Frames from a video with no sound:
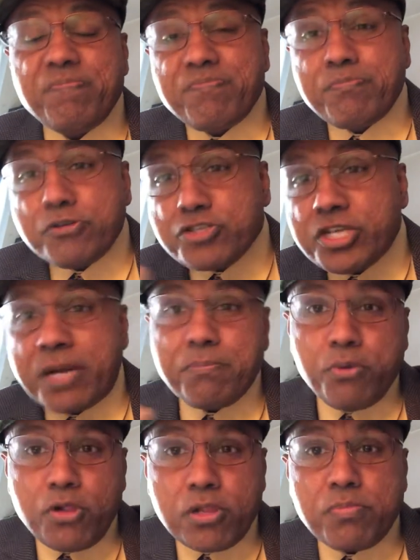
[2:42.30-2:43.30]
Push and
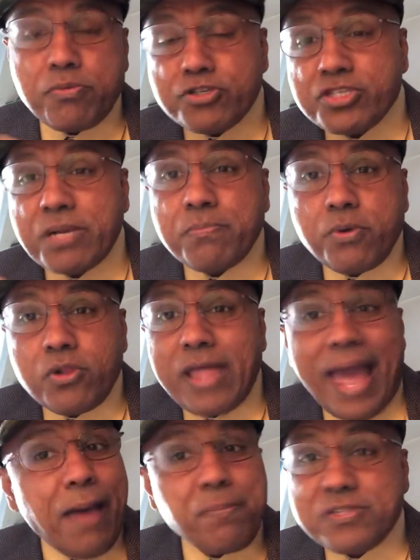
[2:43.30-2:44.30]
pull
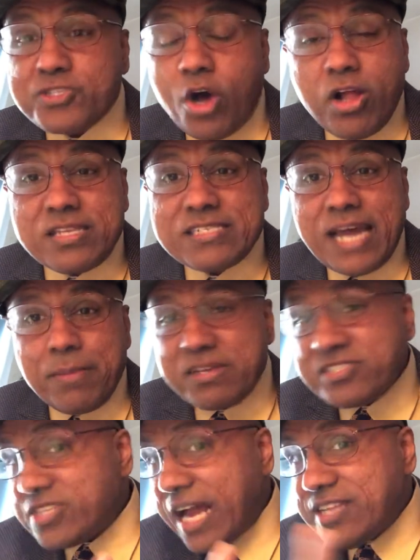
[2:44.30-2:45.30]
happens all the time.
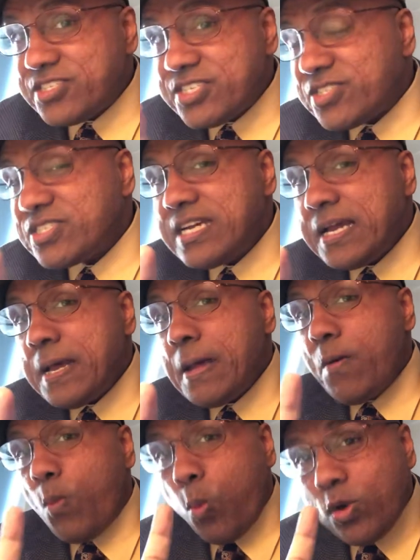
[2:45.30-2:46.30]
It's not just
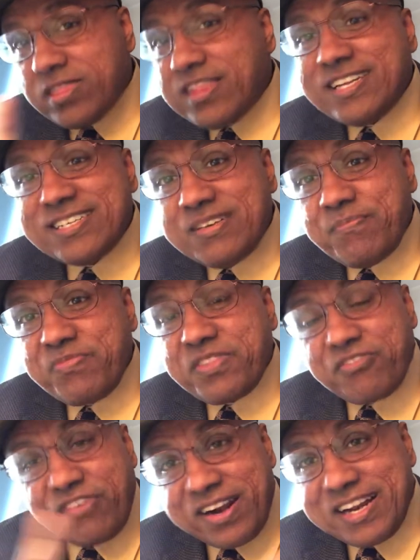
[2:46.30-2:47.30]
within
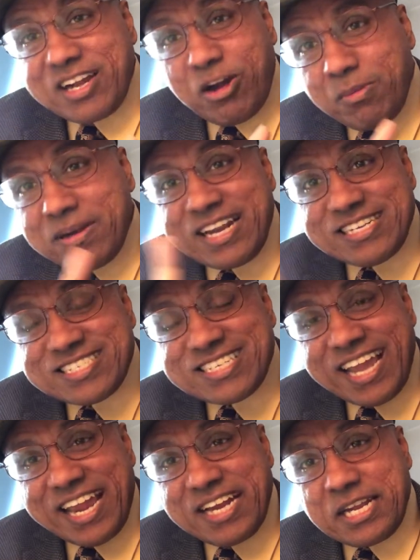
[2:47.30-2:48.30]
federal government and
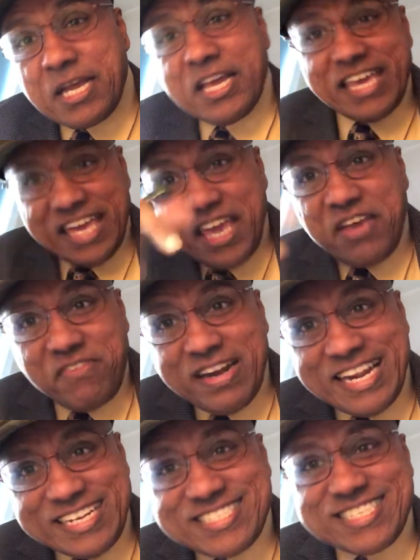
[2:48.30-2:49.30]
state. Even
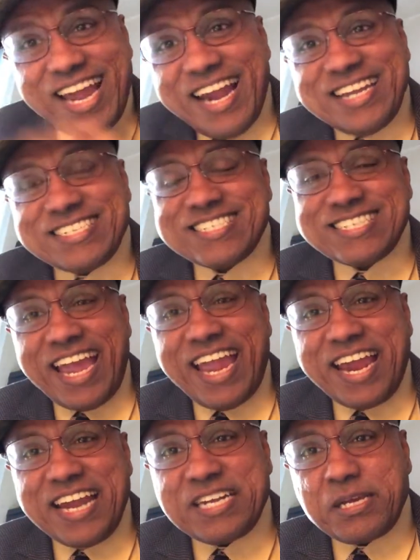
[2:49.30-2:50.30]
inside a
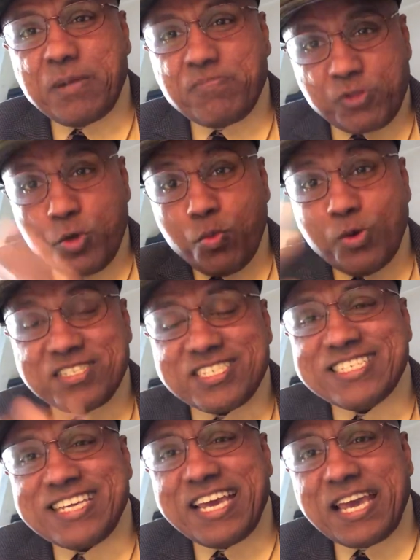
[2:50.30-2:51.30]
state, you would
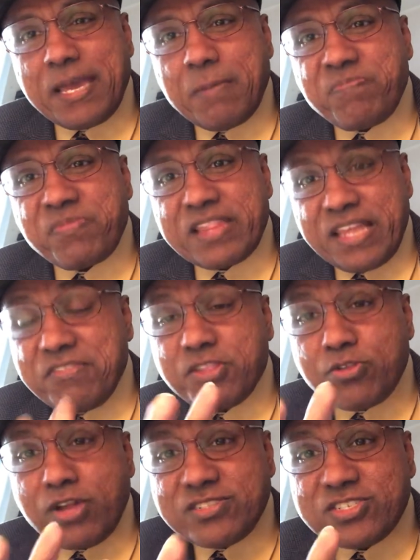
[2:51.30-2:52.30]
see, even
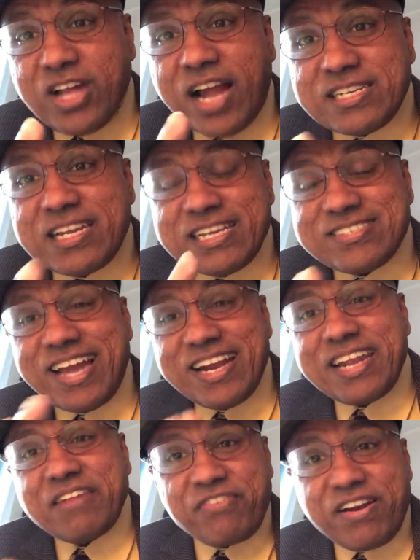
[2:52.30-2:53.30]
though that's not
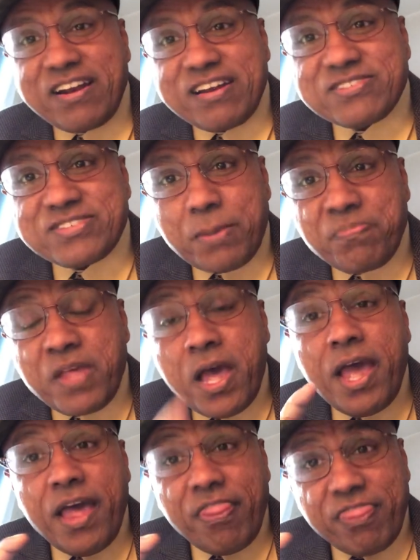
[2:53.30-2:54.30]
exactly federalism,
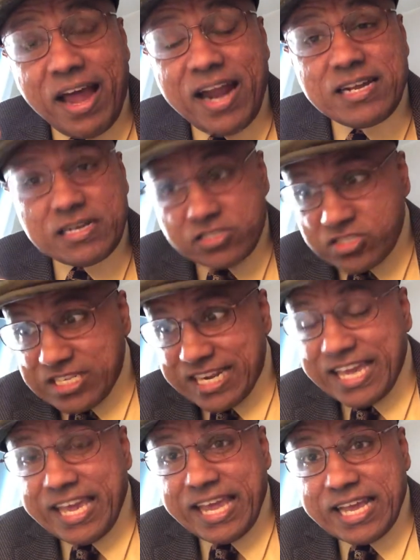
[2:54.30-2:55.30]
that
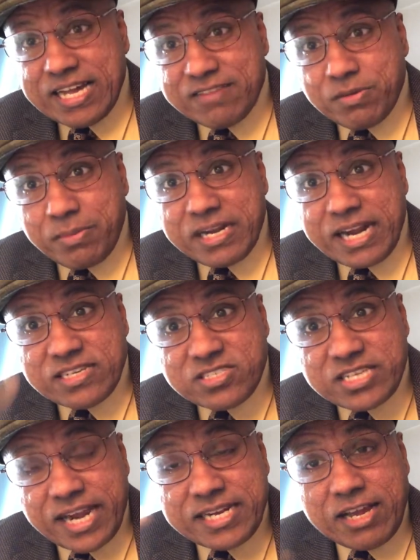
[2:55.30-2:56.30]
city government and
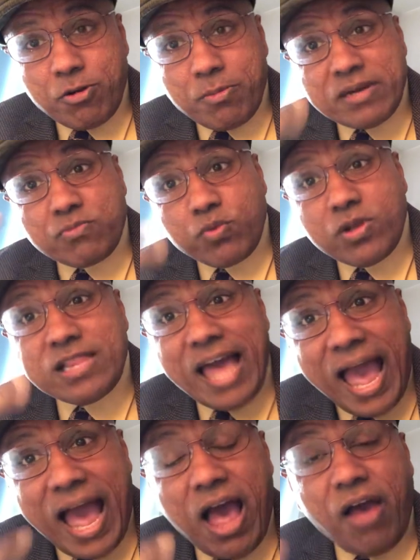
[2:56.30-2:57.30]
state government will
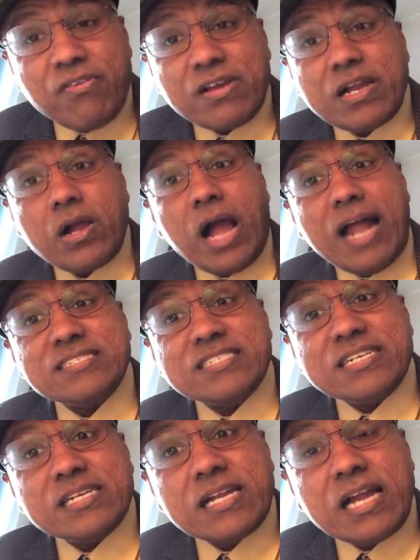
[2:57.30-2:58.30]
have
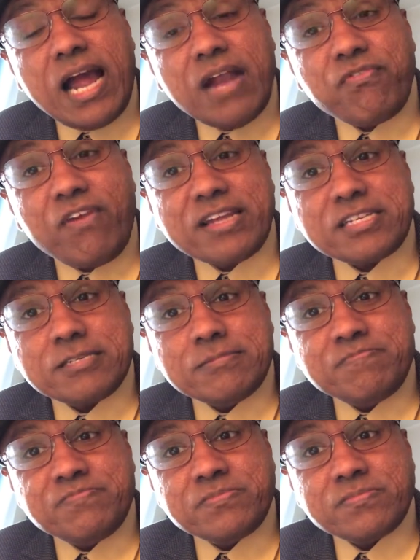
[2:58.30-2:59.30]
constant conflict.
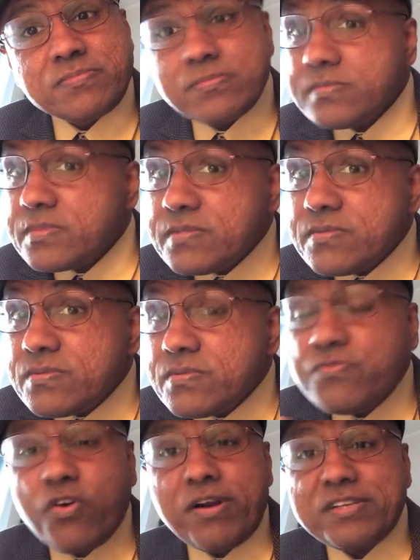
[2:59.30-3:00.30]

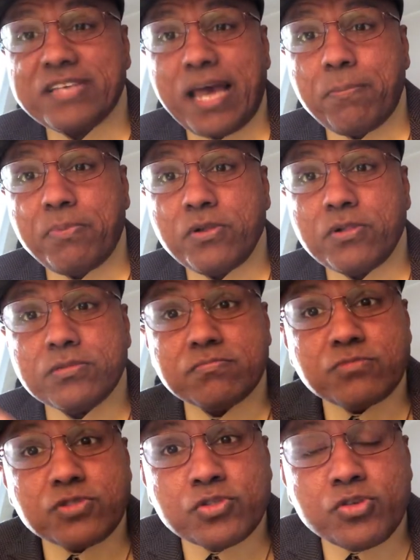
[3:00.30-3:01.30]
For example,
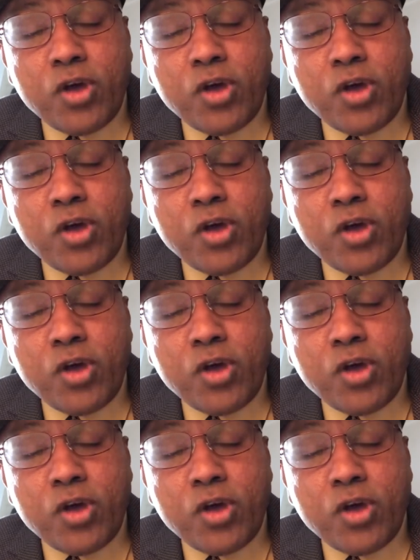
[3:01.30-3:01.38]
New